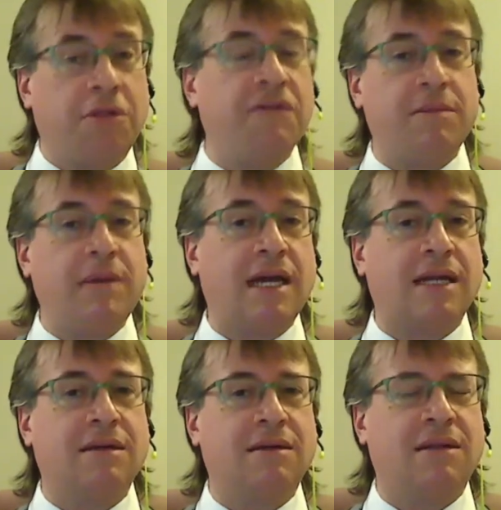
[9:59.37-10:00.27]
the
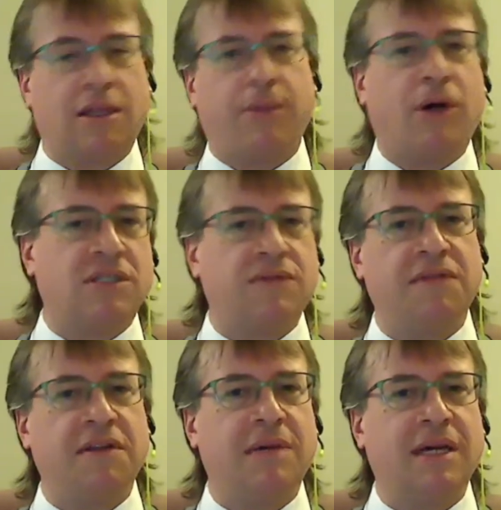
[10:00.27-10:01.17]
feedback, like the positive
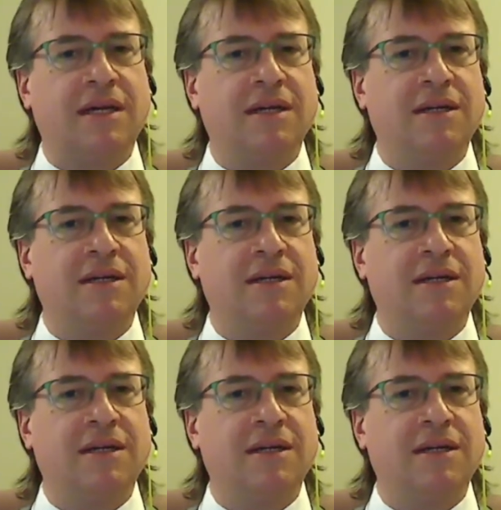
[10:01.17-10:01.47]
feedback?